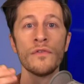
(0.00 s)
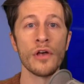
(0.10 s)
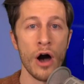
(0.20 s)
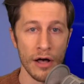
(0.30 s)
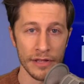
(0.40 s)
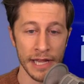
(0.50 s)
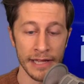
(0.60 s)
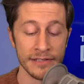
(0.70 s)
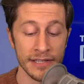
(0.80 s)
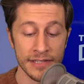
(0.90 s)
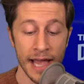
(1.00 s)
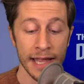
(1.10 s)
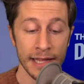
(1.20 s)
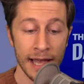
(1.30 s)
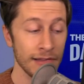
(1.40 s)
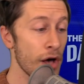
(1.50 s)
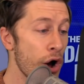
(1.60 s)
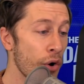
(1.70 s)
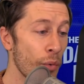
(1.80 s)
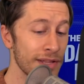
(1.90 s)
the holiday to say
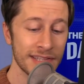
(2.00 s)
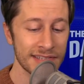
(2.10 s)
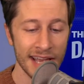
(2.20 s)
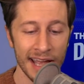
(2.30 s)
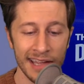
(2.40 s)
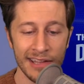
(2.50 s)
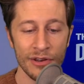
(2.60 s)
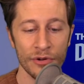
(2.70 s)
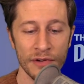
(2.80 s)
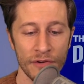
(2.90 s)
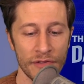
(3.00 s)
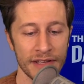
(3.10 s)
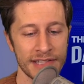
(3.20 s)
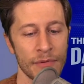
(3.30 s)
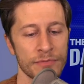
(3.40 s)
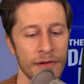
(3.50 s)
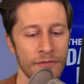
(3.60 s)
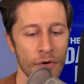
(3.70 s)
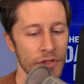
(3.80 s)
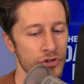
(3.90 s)
hello and to say, you know, different things. That was my
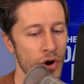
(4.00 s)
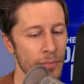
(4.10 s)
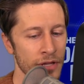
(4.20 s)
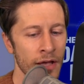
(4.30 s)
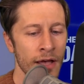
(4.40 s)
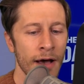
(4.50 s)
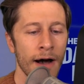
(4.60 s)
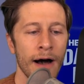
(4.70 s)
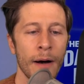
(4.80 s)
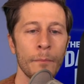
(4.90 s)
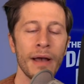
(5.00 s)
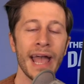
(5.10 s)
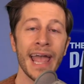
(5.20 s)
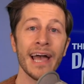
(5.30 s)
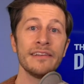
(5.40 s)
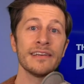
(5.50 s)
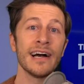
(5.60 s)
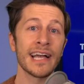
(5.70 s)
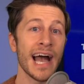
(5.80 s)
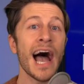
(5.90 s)
phone that dropped. Um, and
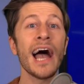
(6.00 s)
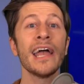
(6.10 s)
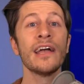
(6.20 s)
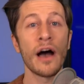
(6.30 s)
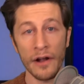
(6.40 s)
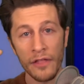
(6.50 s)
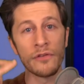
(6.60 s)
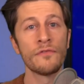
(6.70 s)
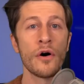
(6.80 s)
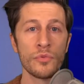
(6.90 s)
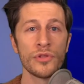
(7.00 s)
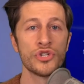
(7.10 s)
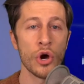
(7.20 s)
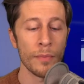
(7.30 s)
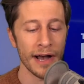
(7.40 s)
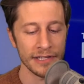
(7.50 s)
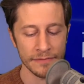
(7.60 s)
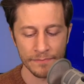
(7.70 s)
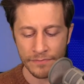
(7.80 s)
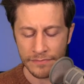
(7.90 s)
a guy got on the phone with Joe
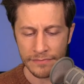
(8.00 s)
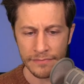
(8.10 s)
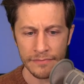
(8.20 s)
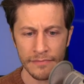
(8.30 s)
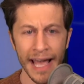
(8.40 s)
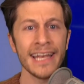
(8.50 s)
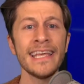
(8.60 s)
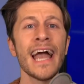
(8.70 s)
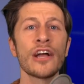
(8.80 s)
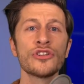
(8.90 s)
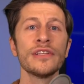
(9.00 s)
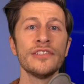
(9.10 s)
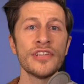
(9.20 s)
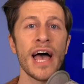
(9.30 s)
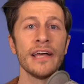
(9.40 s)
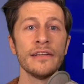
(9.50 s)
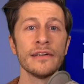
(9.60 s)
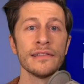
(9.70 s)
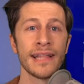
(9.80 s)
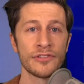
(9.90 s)
Biden and he actually said,
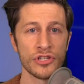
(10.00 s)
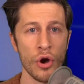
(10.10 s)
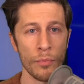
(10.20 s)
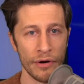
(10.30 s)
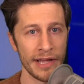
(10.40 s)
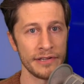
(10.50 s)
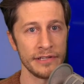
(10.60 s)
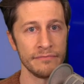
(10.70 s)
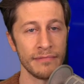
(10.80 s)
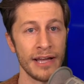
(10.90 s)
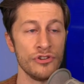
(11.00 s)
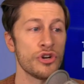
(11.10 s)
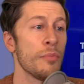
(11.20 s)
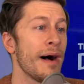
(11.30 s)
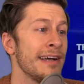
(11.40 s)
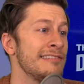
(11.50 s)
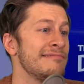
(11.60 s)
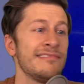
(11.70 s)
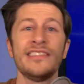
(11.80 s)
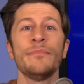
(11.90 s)
let's go, Brandon. And Joe
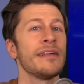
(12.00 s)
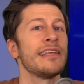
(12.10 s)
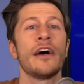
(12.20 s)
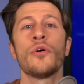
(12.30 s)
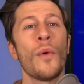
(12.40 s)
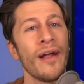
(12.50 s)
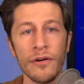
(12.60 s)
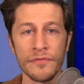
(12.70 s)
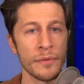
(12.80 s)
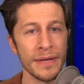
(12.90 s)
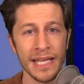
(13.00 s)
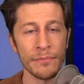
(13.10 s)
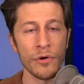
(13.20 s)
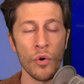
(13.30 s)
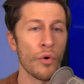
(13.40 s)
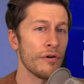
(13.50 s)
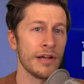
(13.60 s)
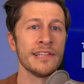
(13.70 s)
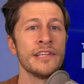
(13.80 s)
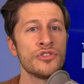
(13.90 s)
Biden, seemingly unaware of the meme
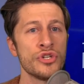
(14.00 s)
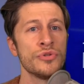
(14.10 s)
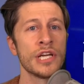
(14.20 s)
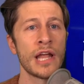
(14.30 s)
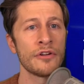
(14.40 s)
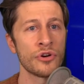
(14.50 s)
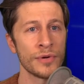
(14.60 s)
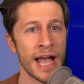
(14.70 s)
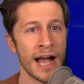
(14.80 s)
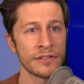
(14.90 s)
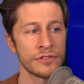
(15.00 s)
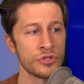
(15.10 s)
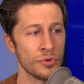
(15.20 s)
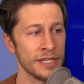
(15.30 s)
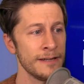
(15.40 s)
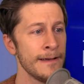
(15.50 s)
or at least choosing not to react to it,